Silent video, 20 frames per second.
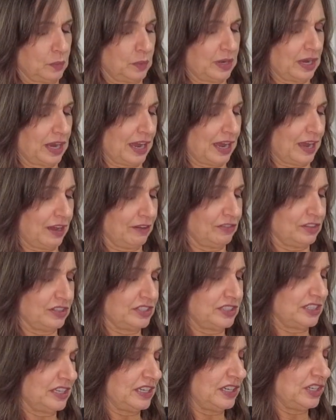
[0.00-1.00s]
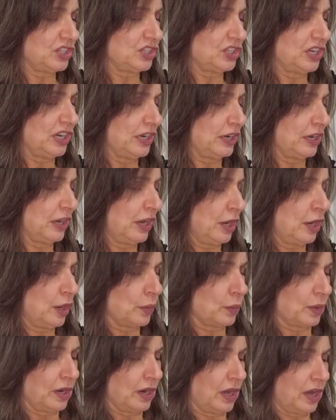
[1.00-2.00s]
we have the City Chic
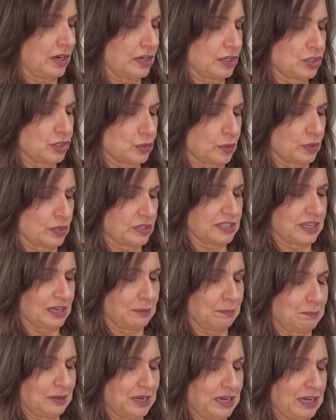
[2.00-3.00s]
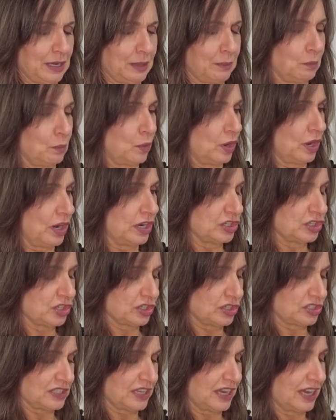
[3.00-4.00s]
Renata shorts in medium wash,
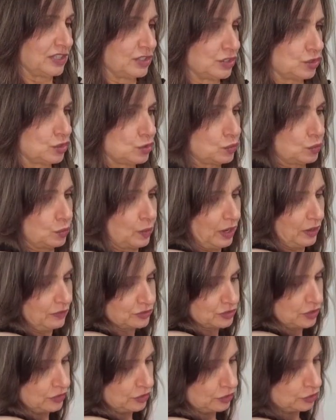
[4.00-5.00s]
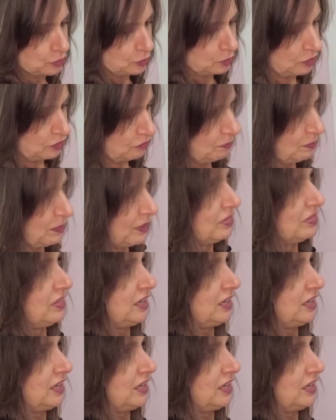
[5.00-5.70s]
size 12. So those would have been